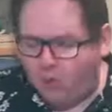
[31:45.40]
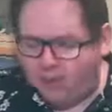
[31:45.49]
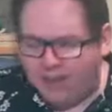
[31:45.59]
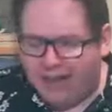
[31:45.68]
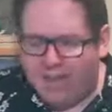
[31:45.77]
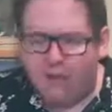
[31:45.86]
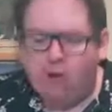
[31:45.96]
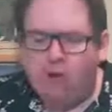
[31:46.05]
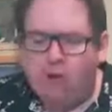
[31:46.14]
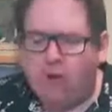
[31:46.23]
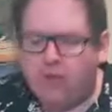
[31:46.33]

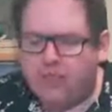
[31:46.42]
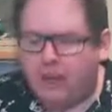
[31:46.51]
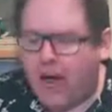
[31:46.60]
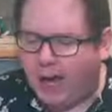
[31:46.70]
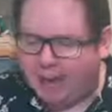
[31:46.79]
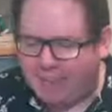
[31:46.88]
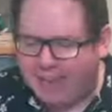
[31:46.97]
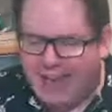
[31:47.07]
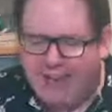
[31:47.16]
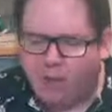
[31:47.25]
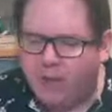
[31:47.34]
Several times
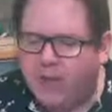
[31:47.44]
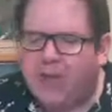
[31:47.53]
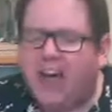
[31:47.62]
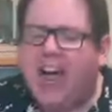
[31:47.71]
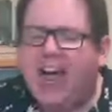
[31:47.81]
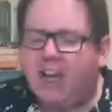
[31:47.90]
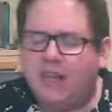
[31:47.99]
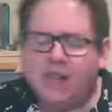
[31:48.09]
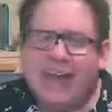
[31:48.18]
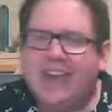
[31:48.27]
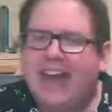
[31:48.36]
down the aisle,
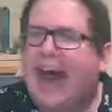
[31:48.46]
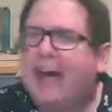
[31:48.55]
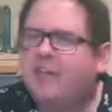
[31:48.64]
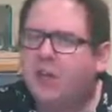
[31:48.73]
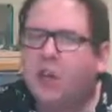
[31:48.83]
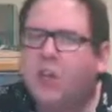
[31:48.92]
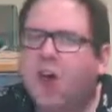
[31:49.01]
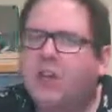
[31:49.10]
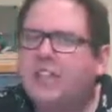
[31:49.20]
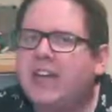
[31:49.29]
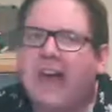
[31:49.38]
then had a
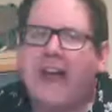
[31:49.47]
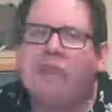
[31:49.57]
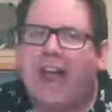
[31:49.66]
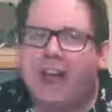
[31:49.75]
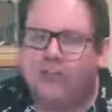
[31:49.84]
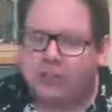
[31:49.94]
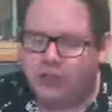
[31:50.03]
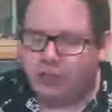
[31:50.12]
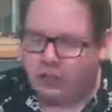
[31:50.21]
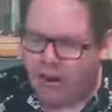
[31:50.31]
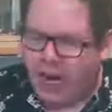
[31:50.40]
One
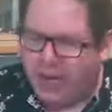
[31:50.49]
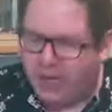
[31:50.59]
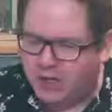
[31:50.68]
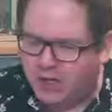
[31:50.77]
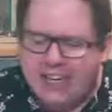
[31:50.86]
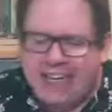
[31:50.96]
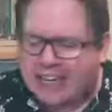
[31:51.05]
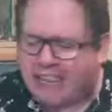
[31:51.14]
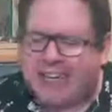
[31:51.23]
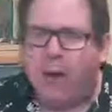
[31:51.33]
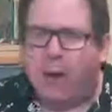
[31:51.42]
Direction child. It
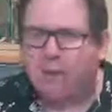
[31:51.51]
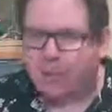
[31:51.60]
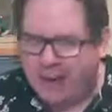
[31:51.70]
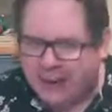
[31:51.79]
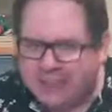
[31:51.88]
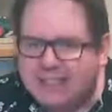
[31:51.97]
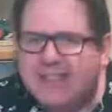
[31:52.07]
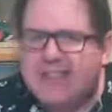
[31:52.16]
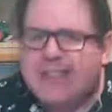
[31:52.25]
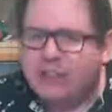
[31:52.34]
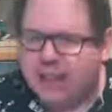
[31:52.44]
sounds a bit
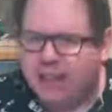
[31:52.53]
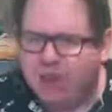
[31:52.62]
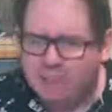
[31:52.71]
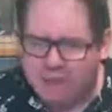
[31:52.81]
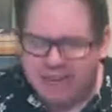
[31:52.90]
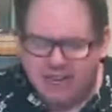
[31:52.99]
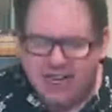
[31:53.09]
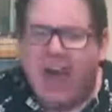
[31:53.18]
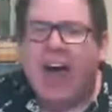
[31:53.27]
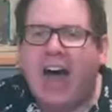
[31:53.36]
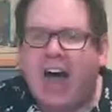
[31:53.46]
Jeremy
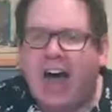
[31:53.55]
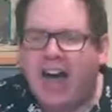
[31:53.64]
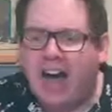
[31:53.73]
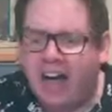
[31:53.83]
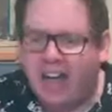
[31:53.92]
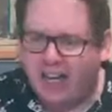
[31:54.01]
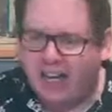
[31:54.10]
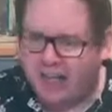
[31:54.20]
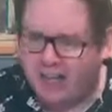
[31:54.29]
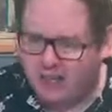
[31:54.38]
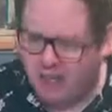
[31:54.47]
Kyle.
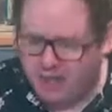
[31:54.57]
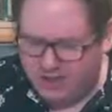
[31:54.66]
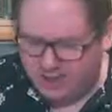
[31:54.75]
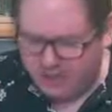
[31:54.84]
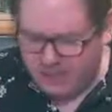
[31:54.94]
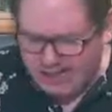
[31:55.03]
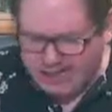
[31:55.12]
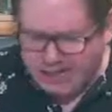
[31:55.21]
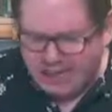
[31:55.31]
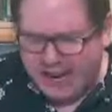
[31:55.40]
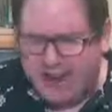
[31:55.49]

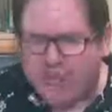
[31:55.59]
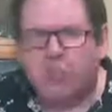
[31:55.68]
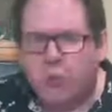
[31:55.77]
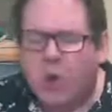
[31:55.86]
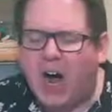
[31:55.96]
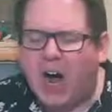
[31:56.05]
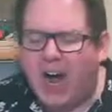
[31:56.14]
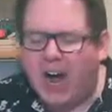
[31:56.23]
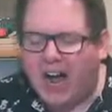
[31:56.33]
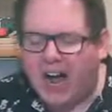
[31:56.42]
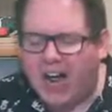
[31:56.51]
It's
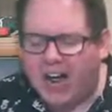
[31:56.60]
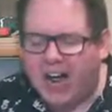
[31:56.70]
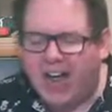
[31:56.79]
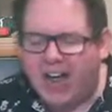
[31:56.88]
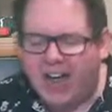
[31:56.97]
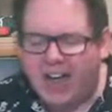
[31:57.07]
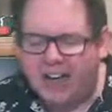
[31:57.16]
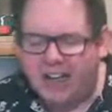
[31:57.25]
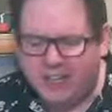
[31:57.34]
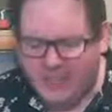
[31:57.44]
wild.